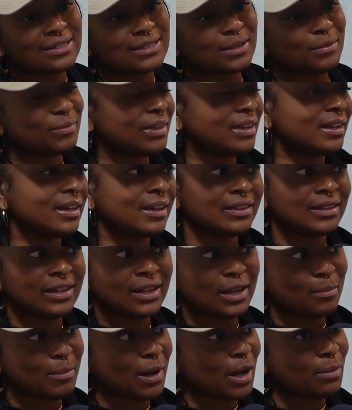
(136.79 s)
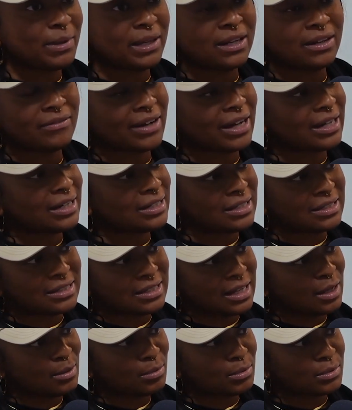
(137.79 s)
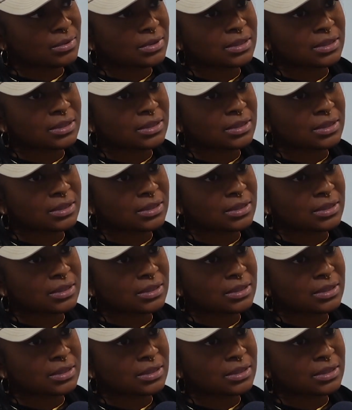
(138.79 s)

something the other day about being invited to tables.